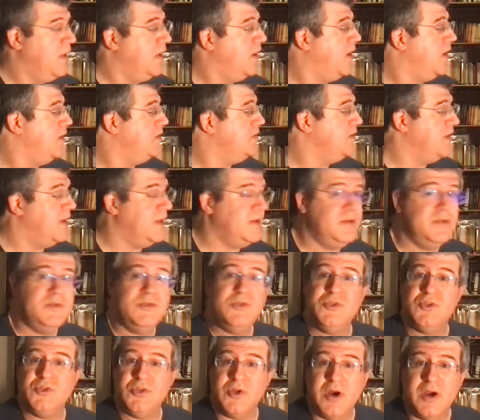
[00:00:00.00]
And then
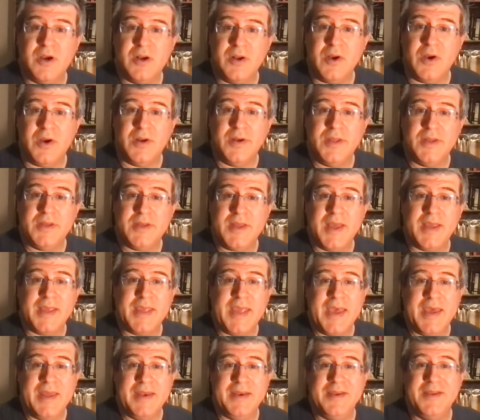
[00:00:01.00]
start on it
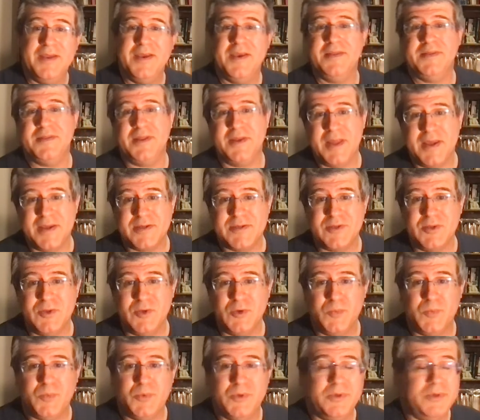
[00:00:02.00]
again in the next
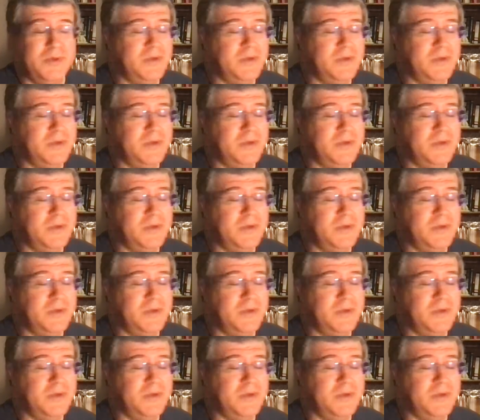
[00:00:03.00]
loop.